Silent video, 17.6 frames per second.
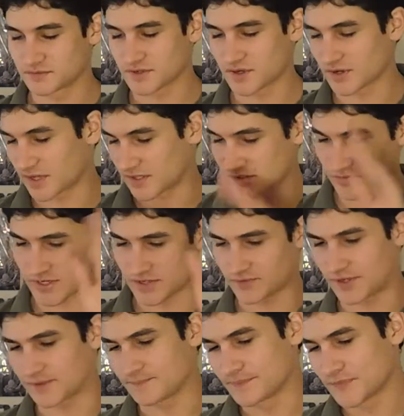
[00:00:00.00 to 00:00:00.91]
Okay, so
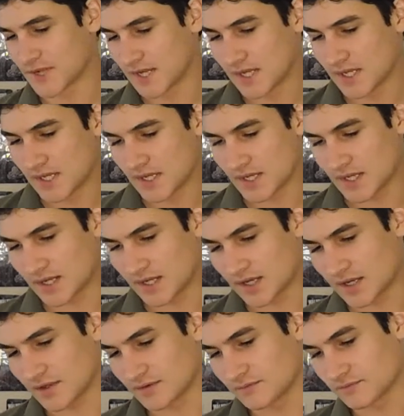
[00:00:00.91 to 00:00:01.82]
anyway,
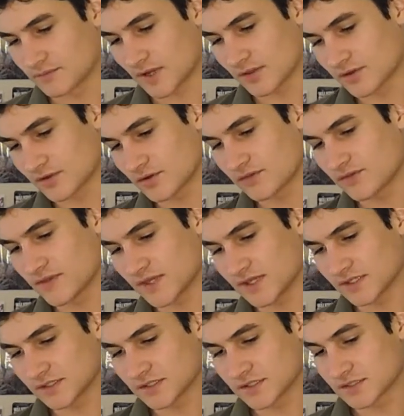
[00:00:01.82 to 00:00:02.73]
other good
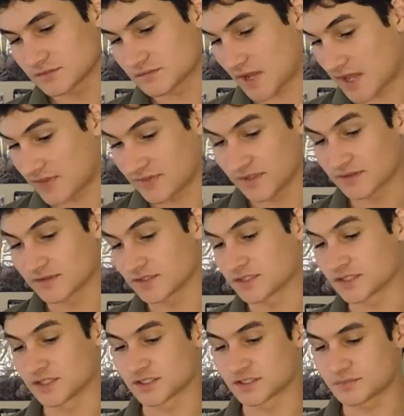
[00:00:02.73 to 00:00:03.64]
things, I think the
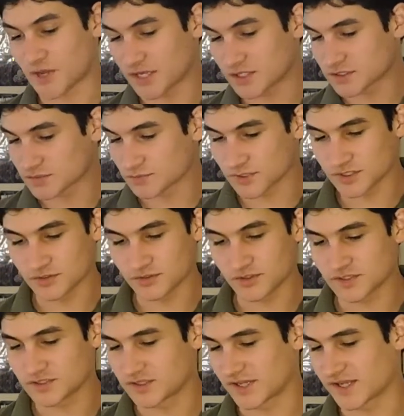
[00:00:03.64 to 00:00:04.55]
suspense was
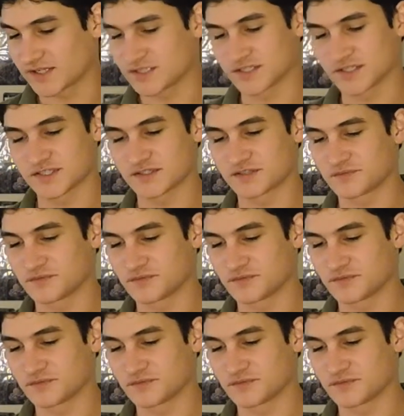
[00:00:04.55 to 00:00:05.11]
good. Just